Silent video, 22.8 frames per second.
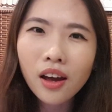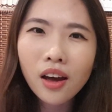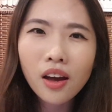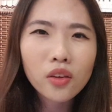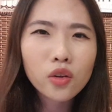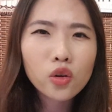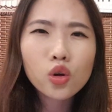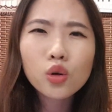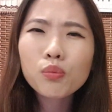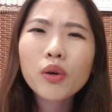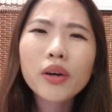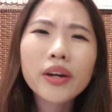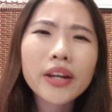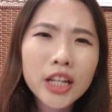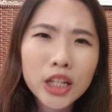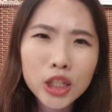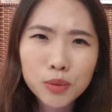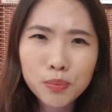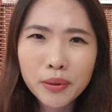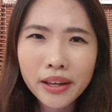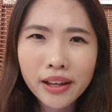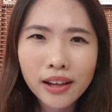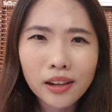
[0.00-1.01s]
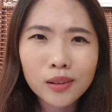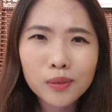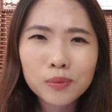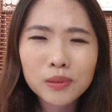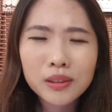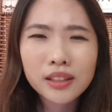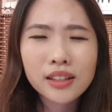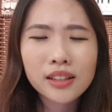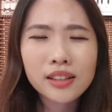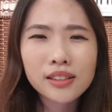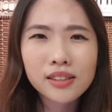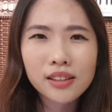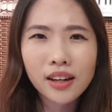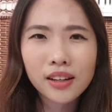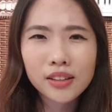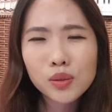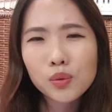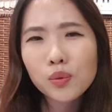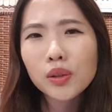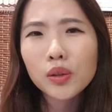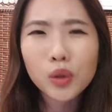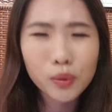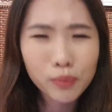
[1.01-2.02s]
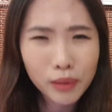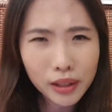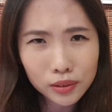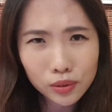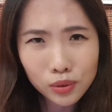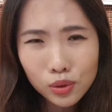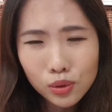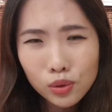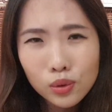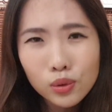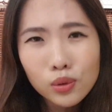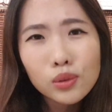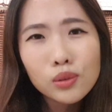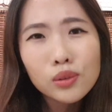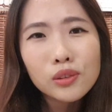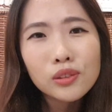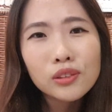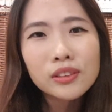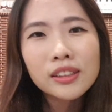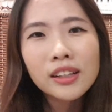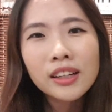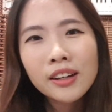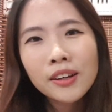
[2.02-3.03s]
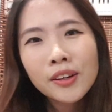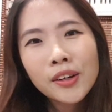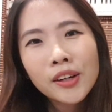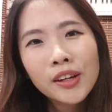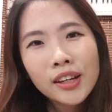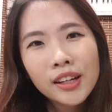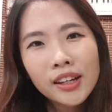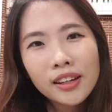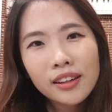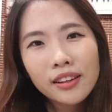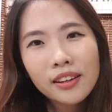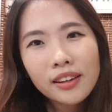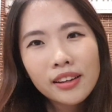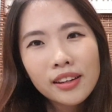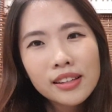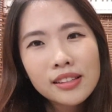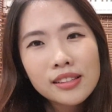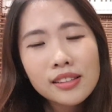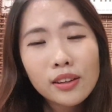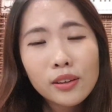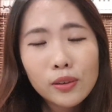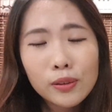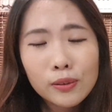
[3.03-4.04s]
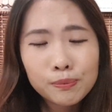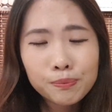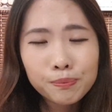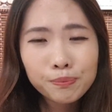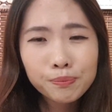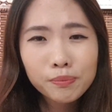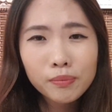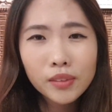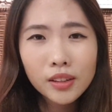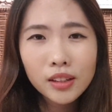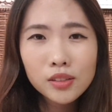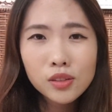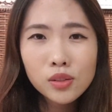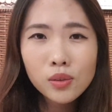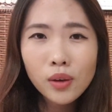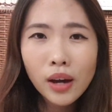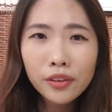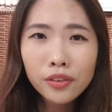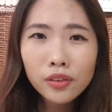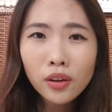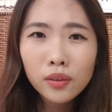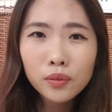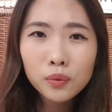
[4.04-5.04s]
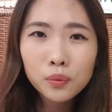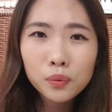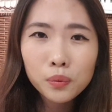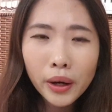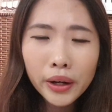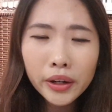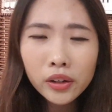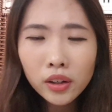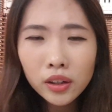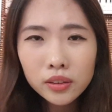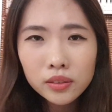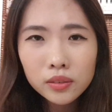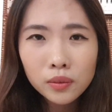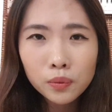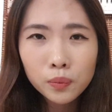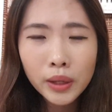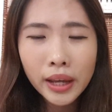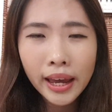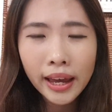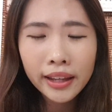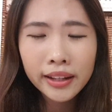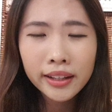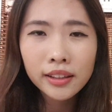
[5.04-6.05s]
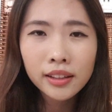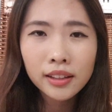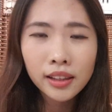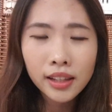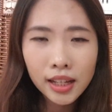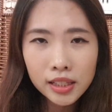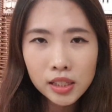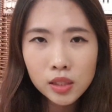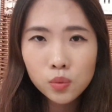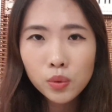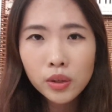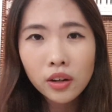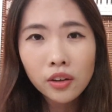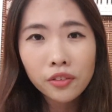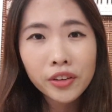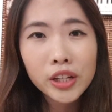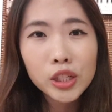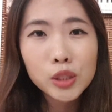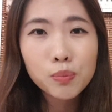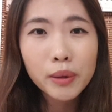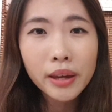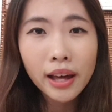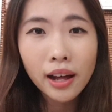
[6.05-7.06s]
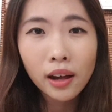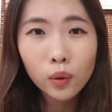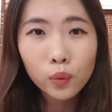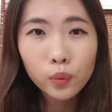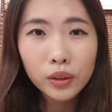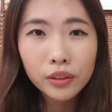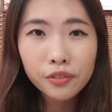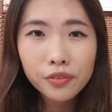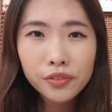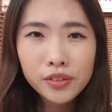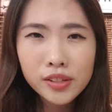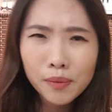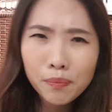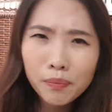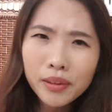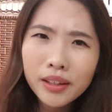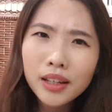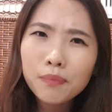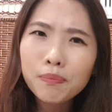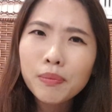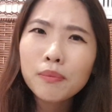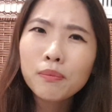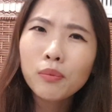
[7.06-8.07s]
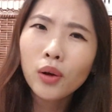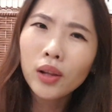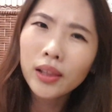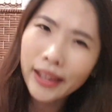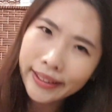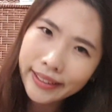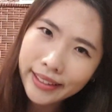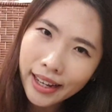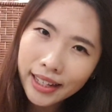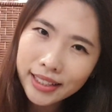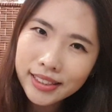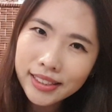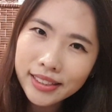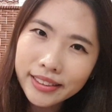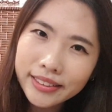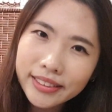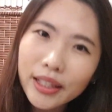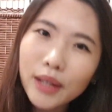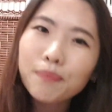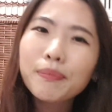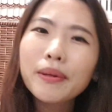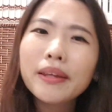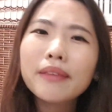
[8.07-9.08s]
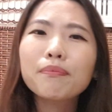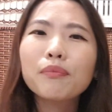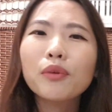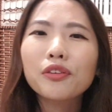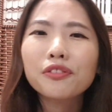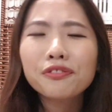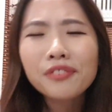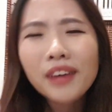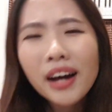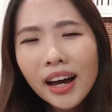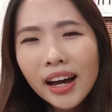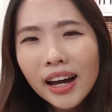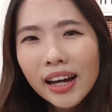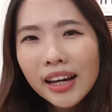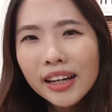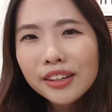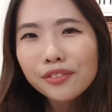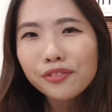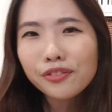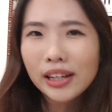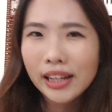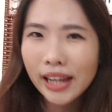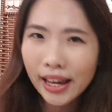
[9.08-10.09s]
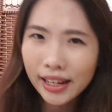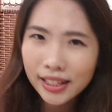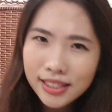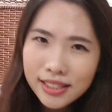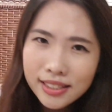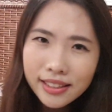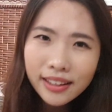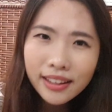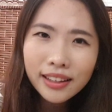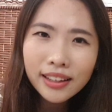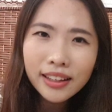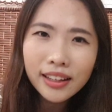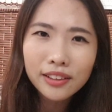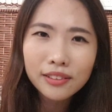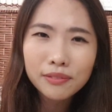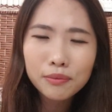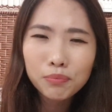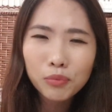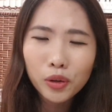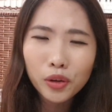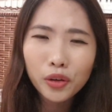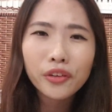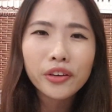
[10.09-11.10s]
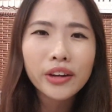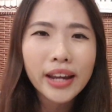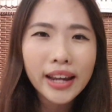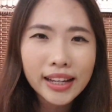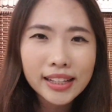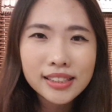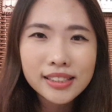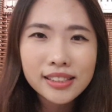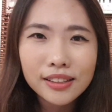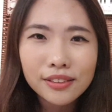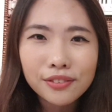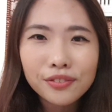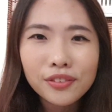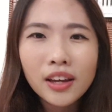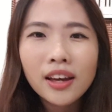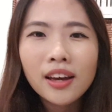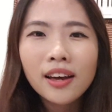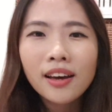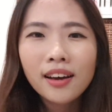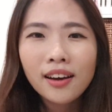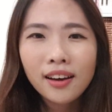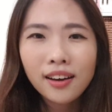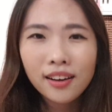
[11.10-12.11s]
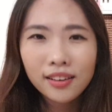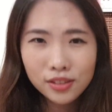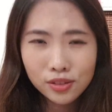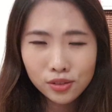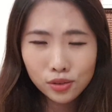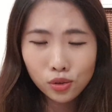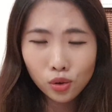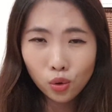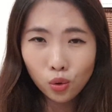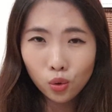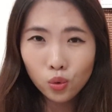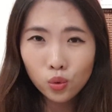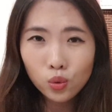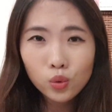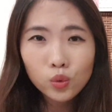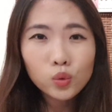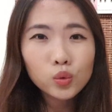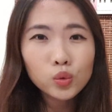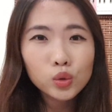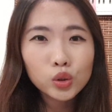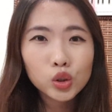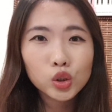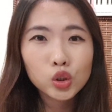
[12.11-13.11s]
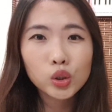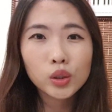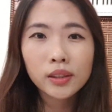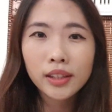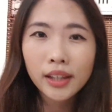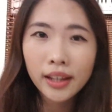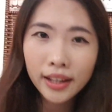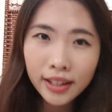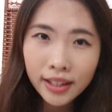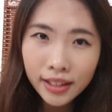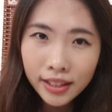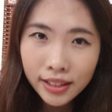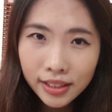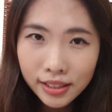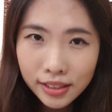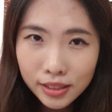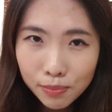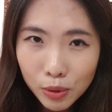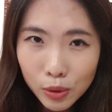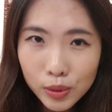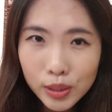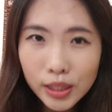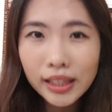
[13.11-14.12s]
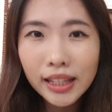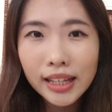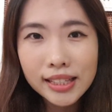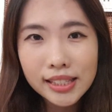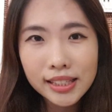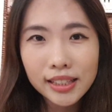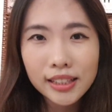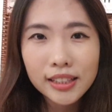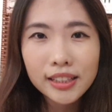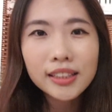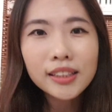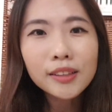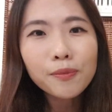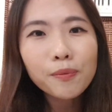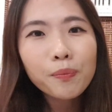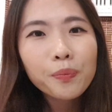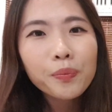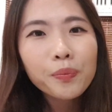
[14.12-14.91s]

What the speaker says: no more HBL please, I just want to go back to school. Yes, so I thought why not we end the last week of HBL with something a bit more lighthearted, a bit more fun and relaxing and more creative. So today's music lesson